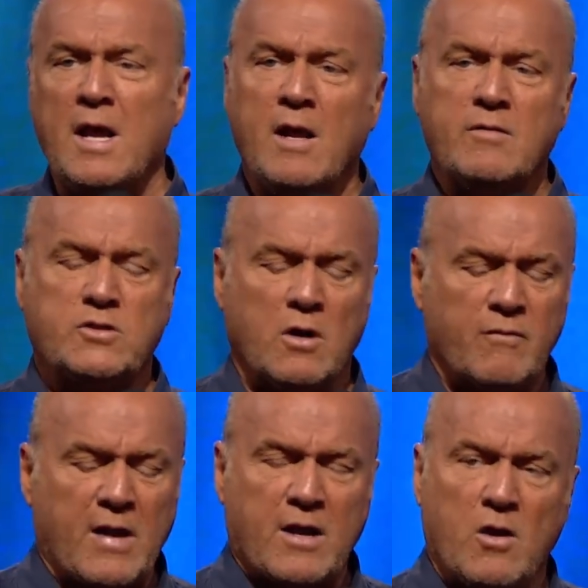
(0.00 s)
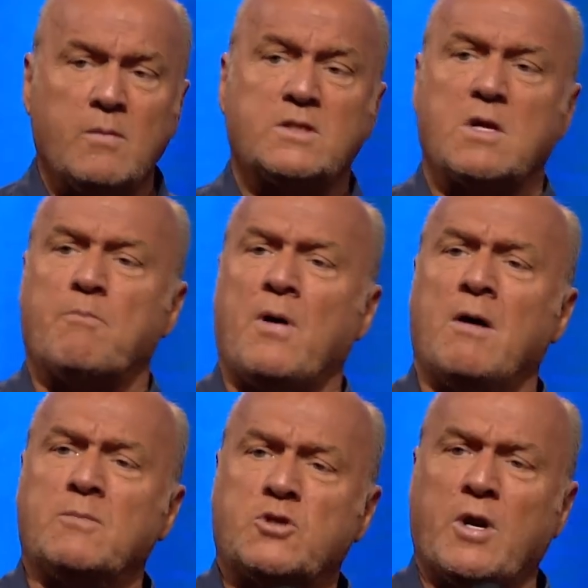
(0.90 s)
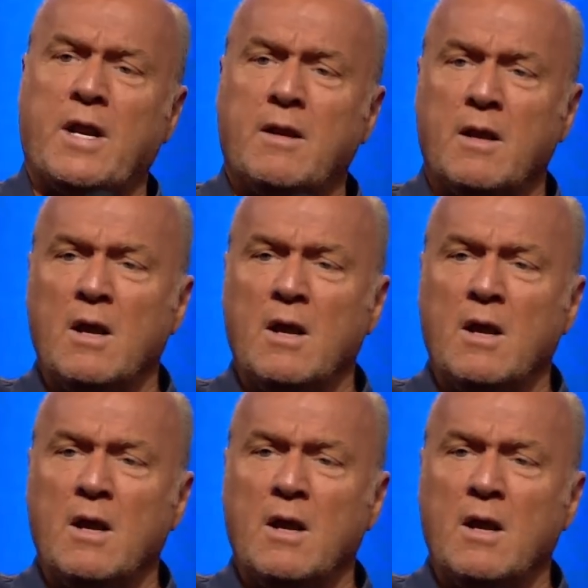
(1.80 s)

It was sort of like almost a palm tree